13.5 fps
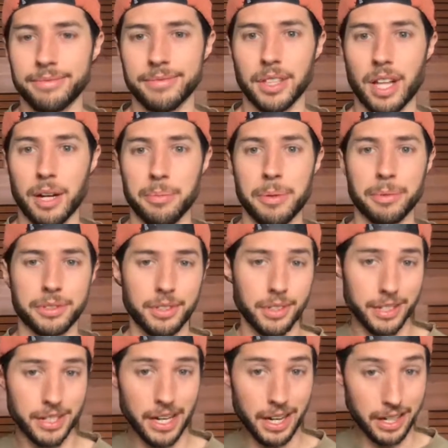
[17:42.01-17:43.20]
A lot of people
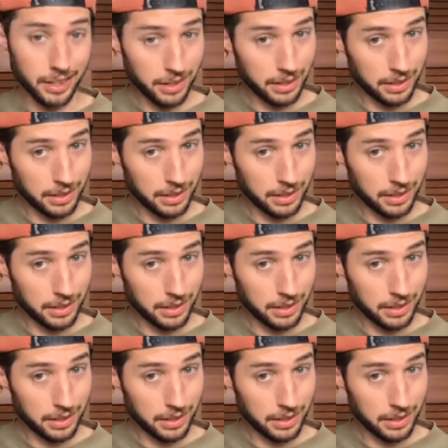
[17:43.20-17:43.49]
started dying.